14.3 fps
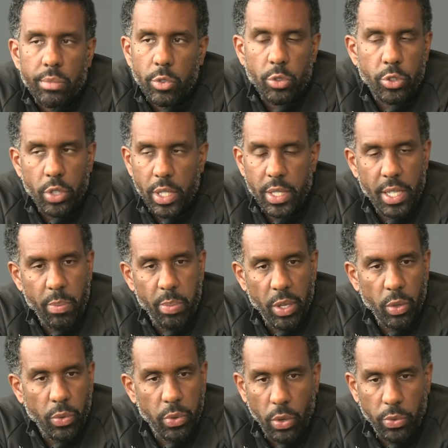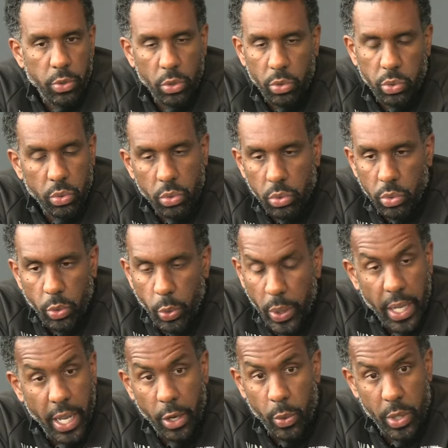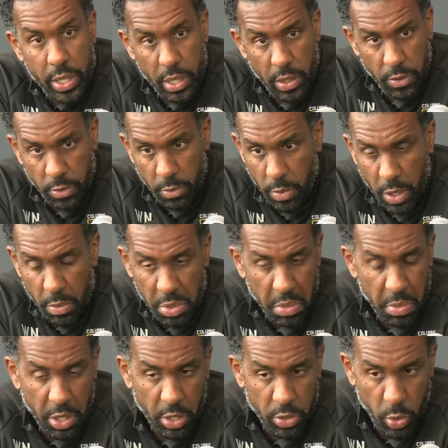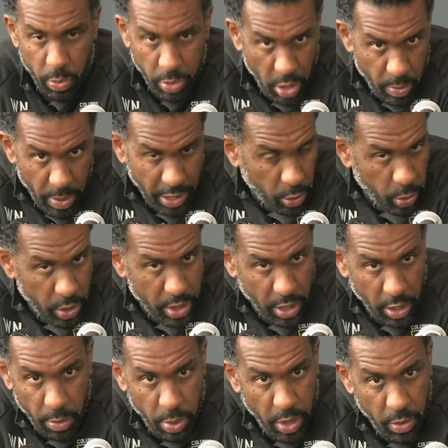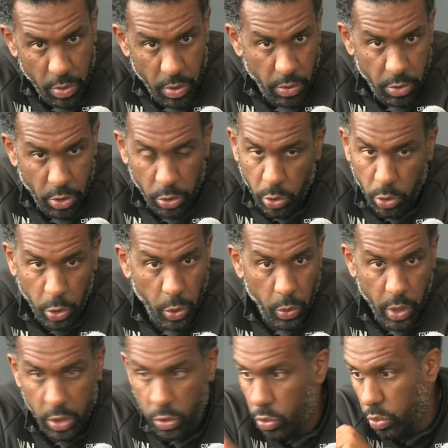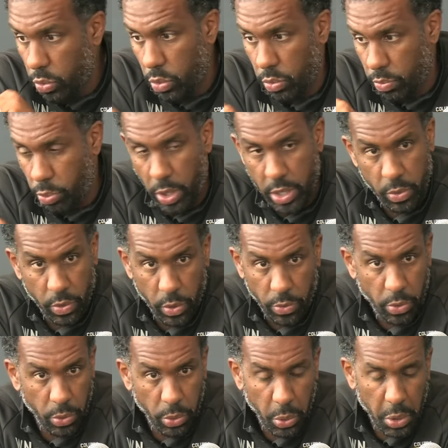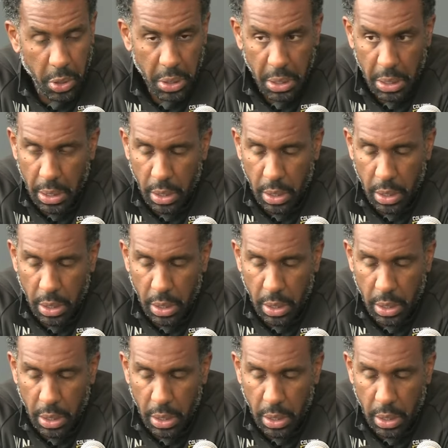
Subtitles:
Usually they play in a 4-4-2, really aggressive, maybe because we play back three, they're going to play with a 4-2-3-1 to press with the front three.